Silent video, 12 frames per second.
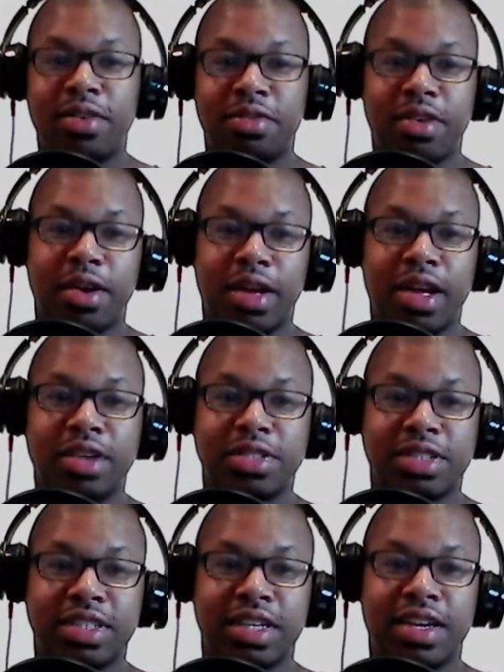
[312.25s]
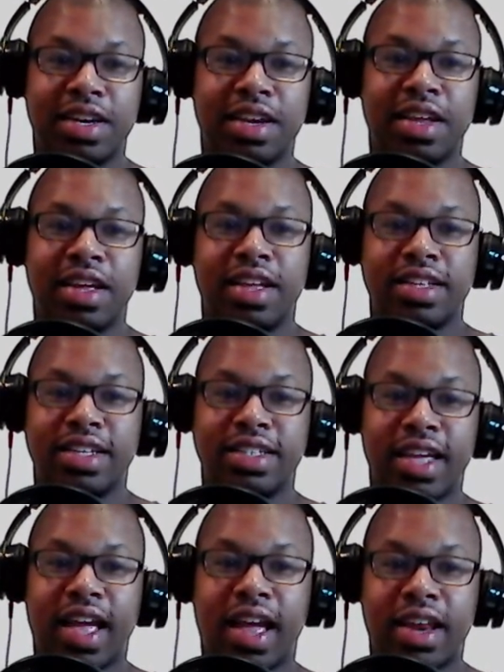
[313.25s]
very interesting to
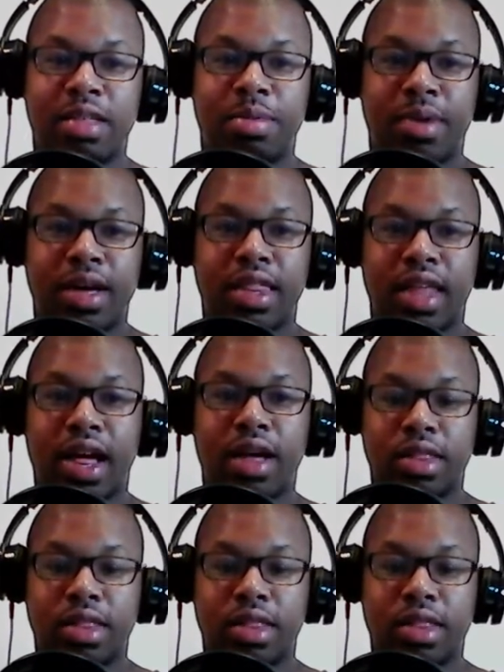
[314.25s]
see how this plays out.